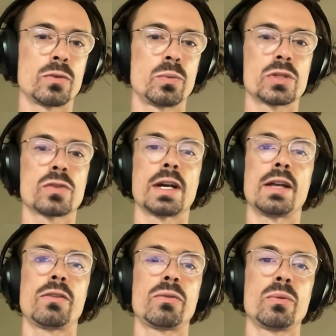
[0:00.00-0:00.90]
We try
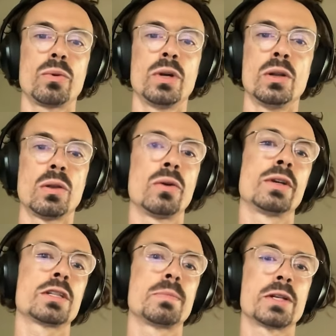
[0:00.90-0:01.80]
to learn
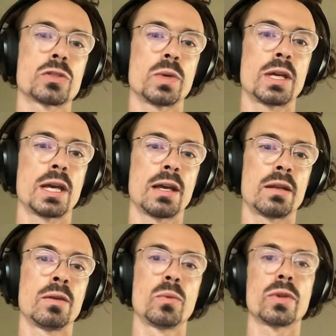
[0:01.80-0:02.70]
as much as we can
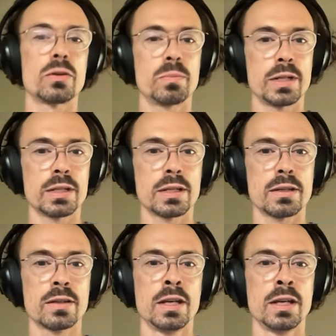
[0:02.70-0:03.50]
without building.